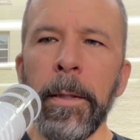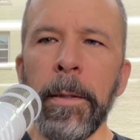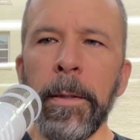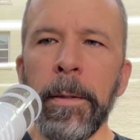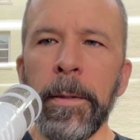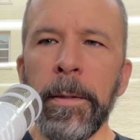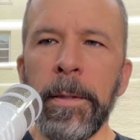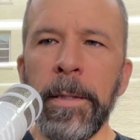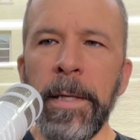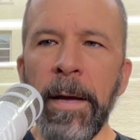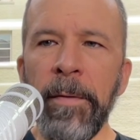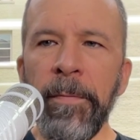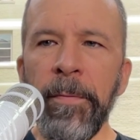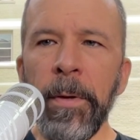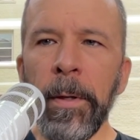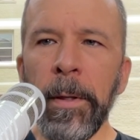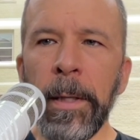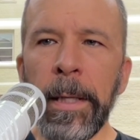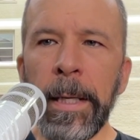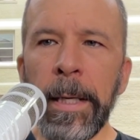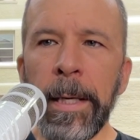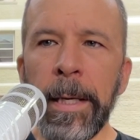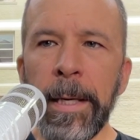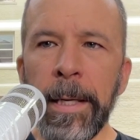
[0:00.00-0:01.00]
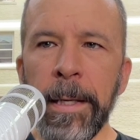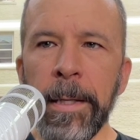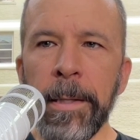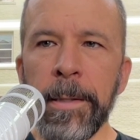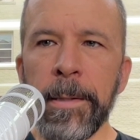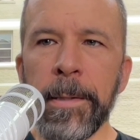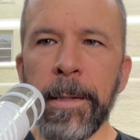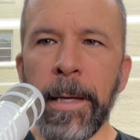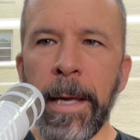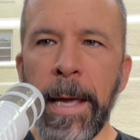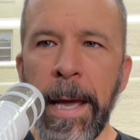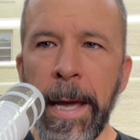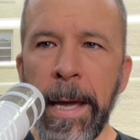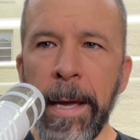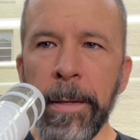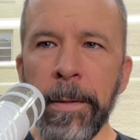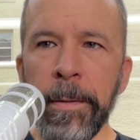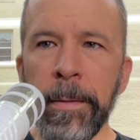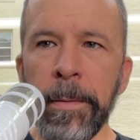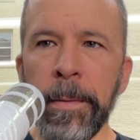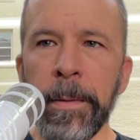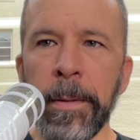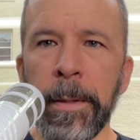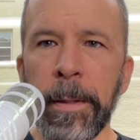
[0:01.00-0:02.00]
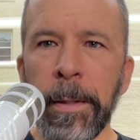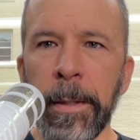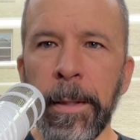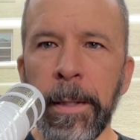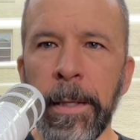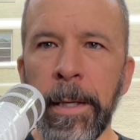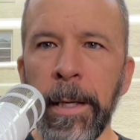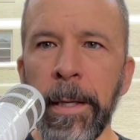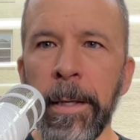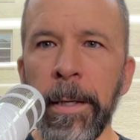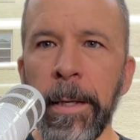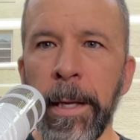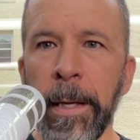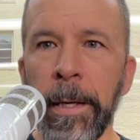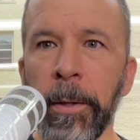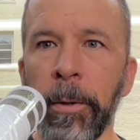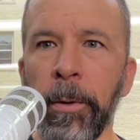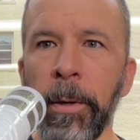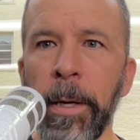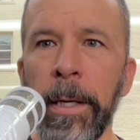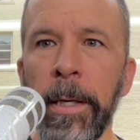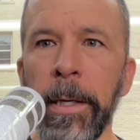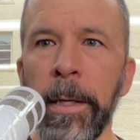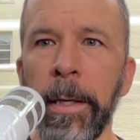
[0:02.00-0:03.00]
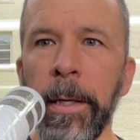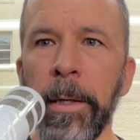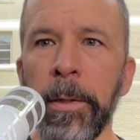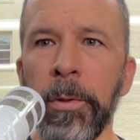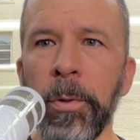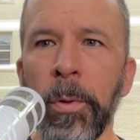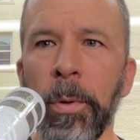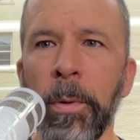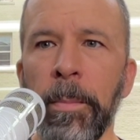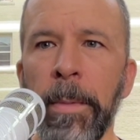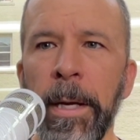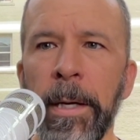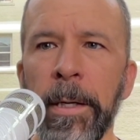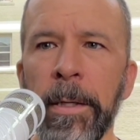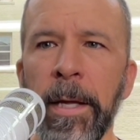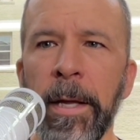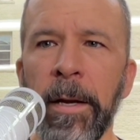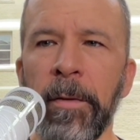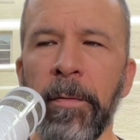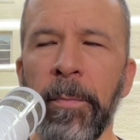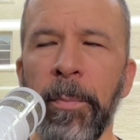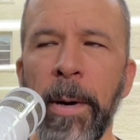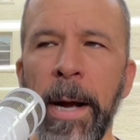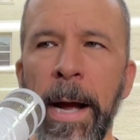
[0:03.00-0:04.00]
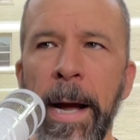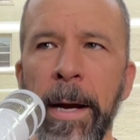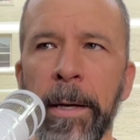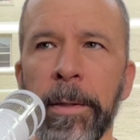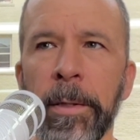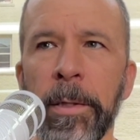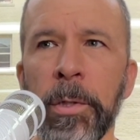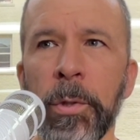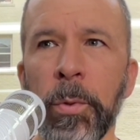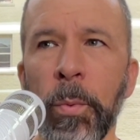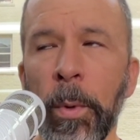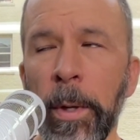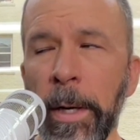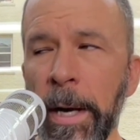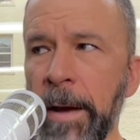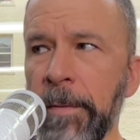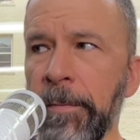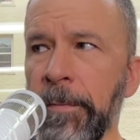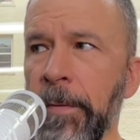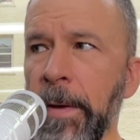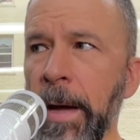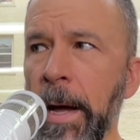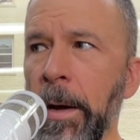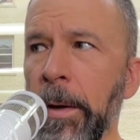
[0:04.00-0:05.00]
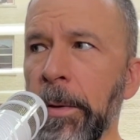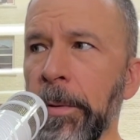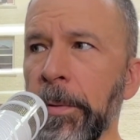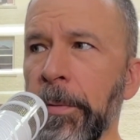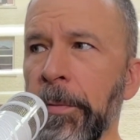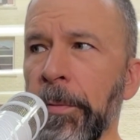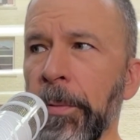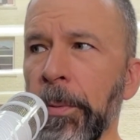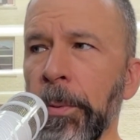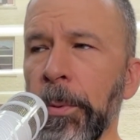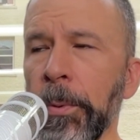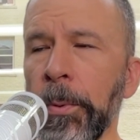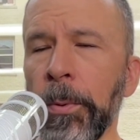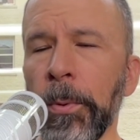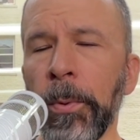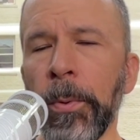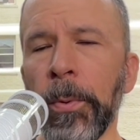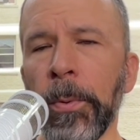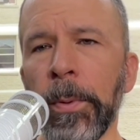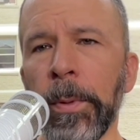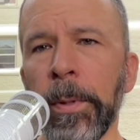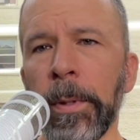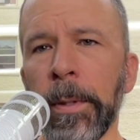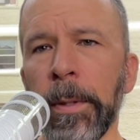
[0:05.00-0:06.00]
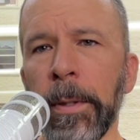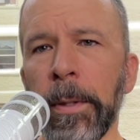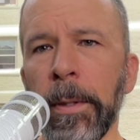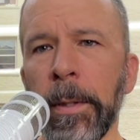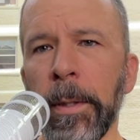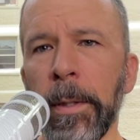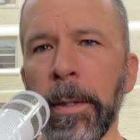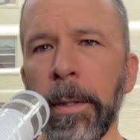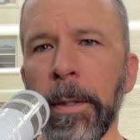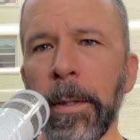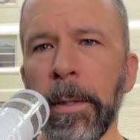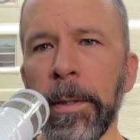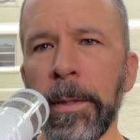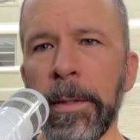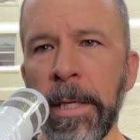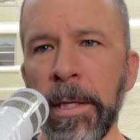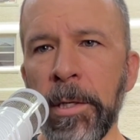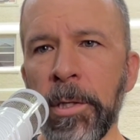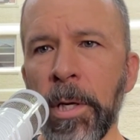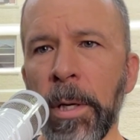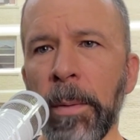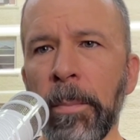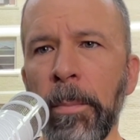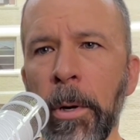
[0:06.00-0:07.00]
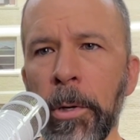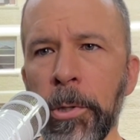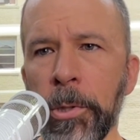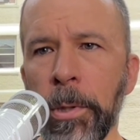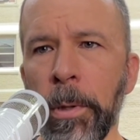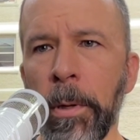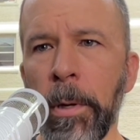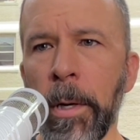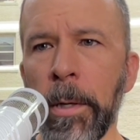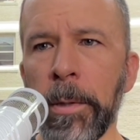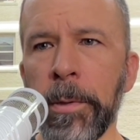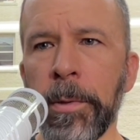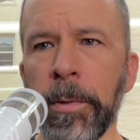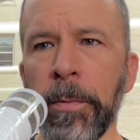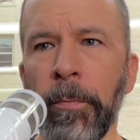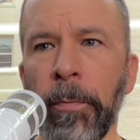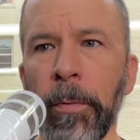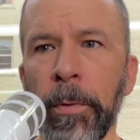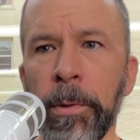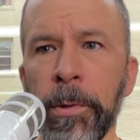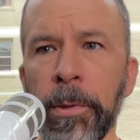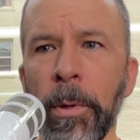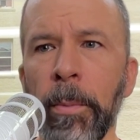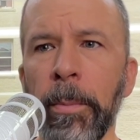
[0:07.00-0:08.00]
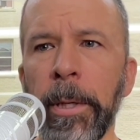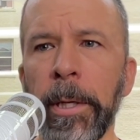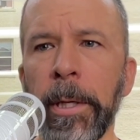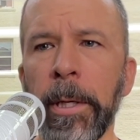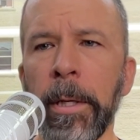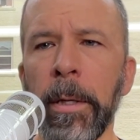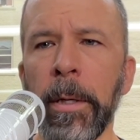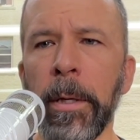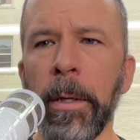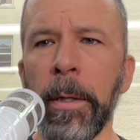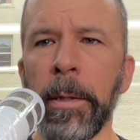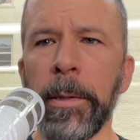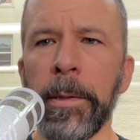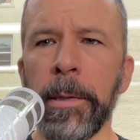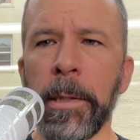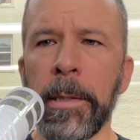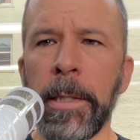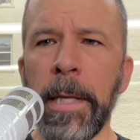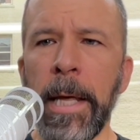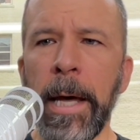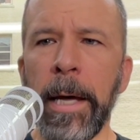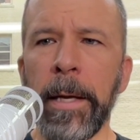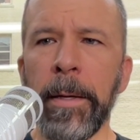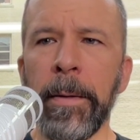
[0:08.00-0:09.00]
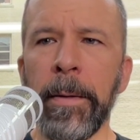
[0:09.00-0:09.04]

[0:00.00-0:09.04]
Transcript: Definitely kids can get integrated into a meditative practice. What I've found through teaching martial arts for so many years is that